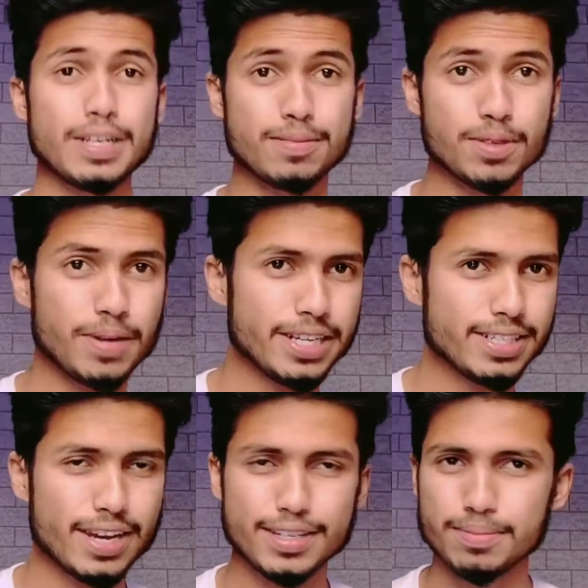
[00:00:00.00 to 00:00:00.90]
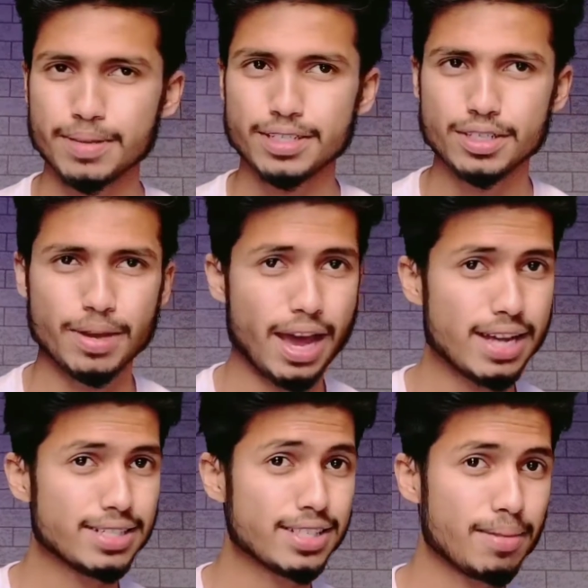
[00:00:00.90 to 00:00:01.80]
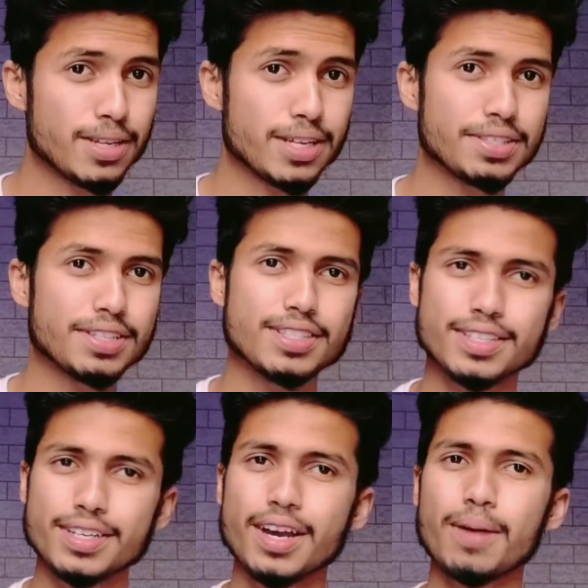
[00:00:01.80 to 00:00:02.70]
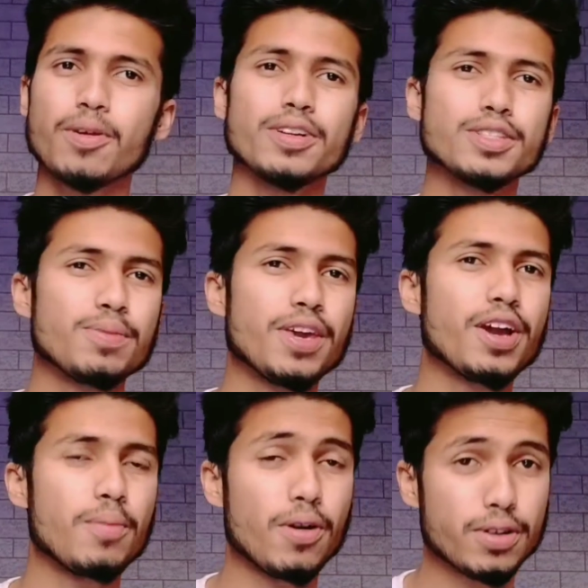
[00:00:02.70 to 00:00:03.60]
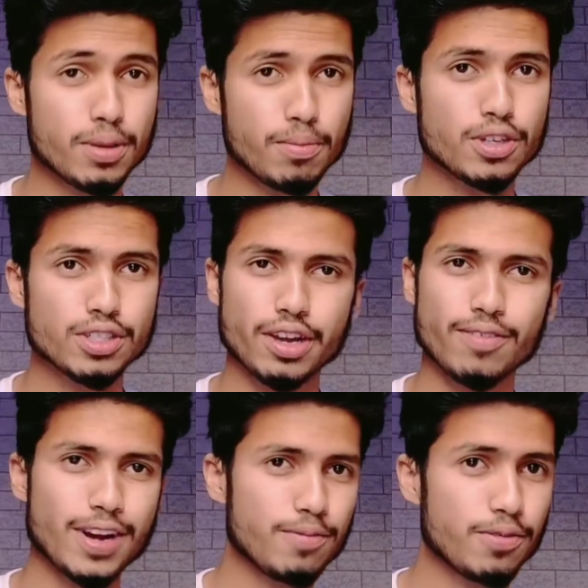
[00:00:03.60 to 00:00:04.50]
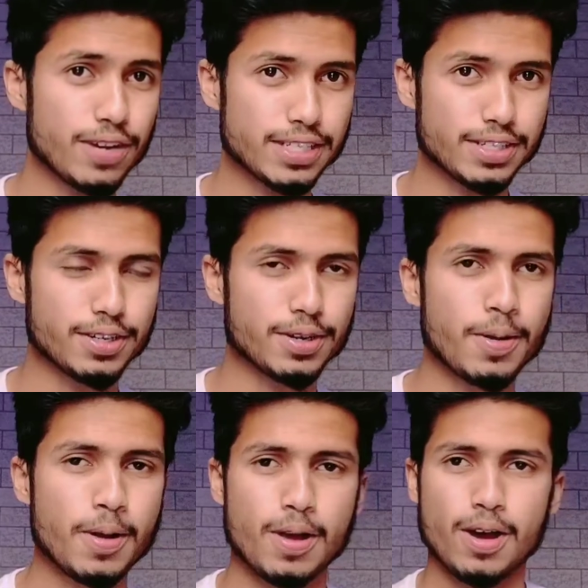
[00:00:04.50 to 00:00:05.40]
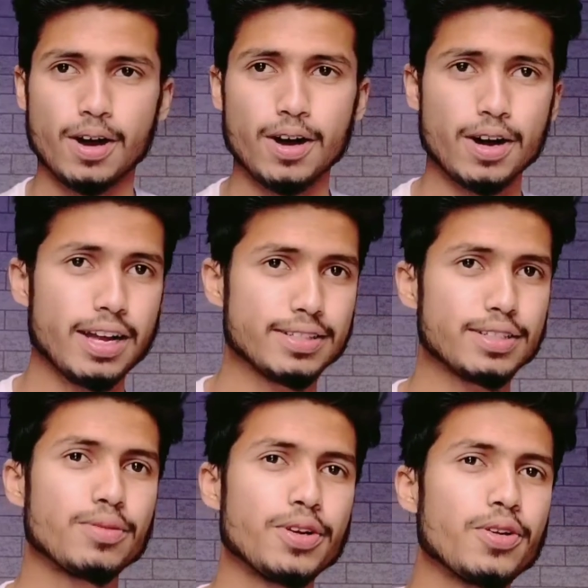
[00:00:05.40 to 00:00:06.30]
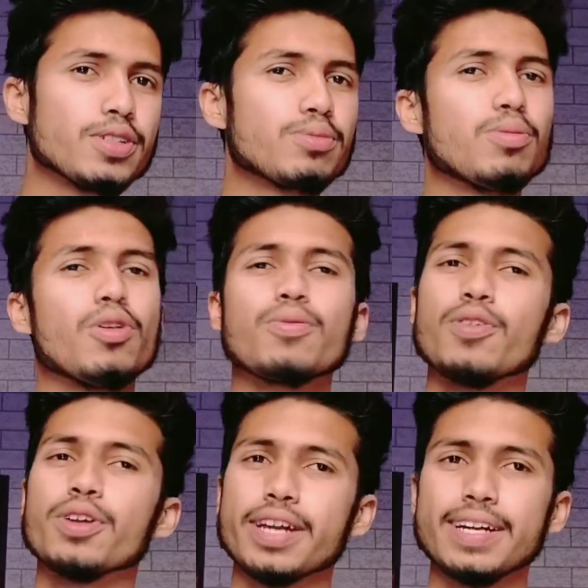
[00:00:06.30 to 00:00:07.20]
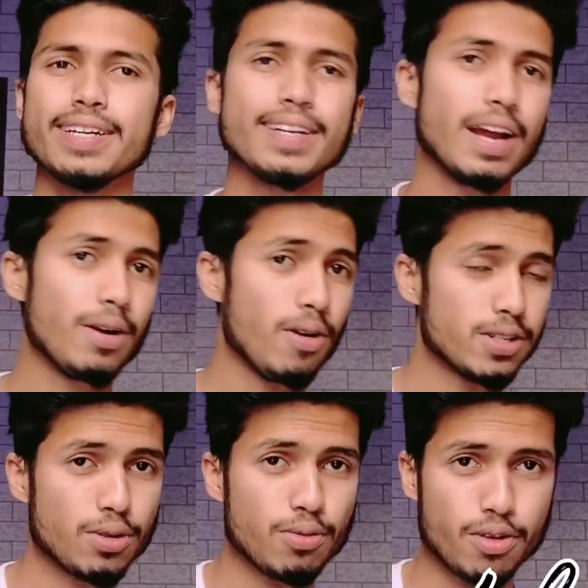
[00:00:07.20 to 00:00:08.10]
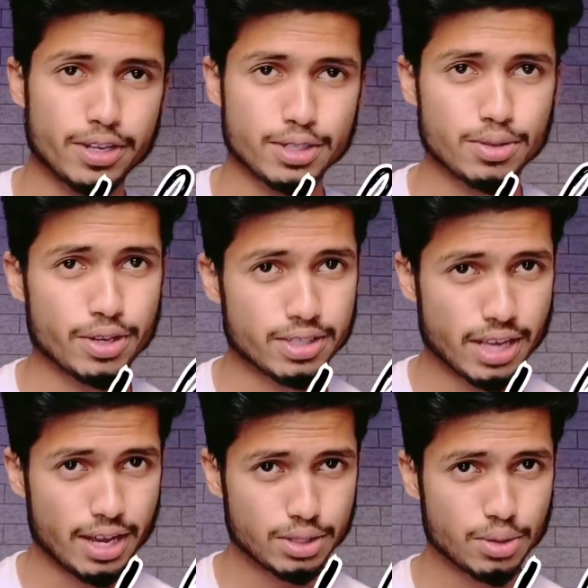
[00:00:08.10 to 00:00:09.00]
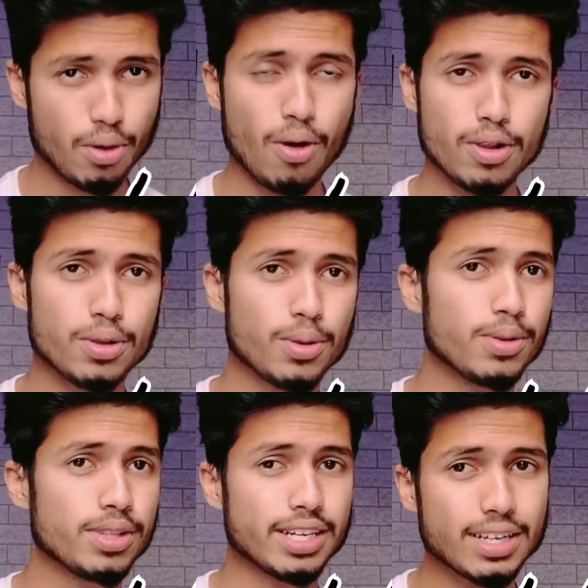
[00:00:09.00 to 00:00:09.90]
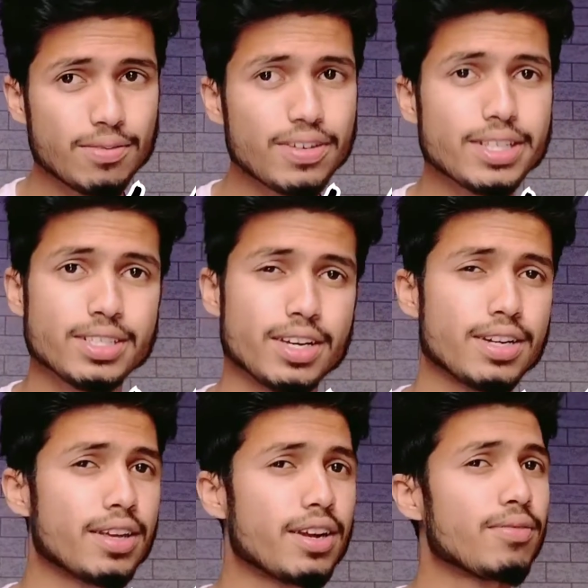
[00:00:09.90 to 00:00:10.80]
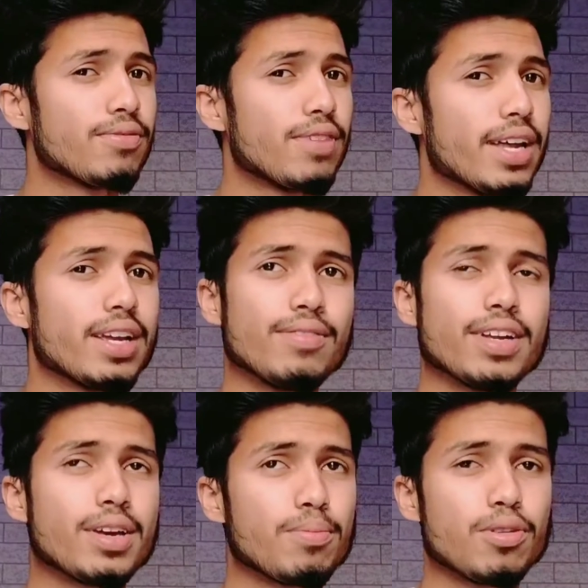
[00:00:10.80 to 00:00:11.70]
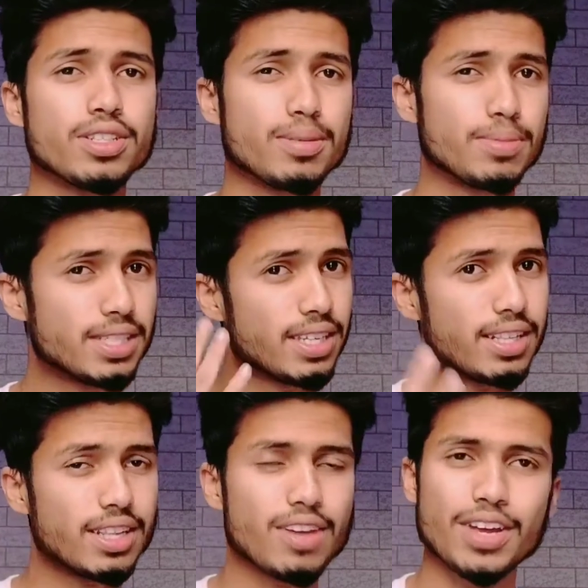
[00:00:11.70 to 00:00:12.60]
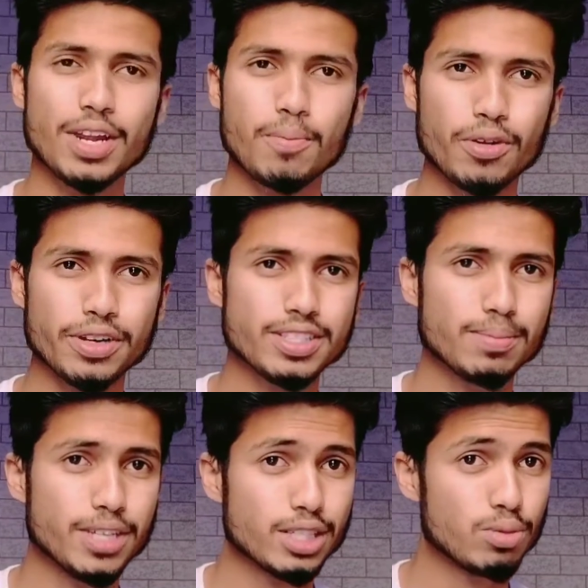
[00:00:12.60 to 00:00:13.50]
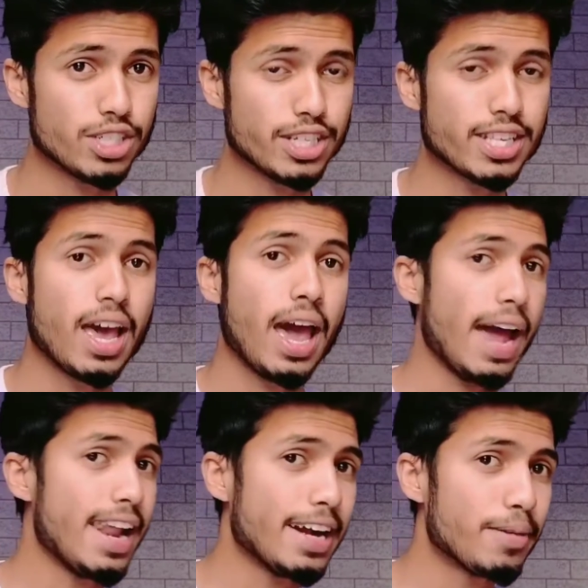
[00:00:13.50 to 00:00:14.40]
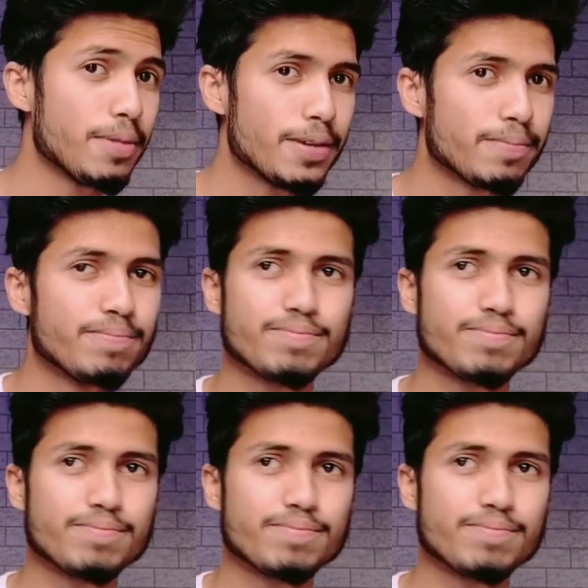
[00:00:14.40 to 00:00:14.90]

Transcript: welcome to my channel MedXabi. As the thumbnail suggested, I'm gonna speak about the books required for first year. Uh, and this video is both for Indian and also foreign students. As you all know that in first year there are very very important subjects. There are three very important subjects which is anatomy,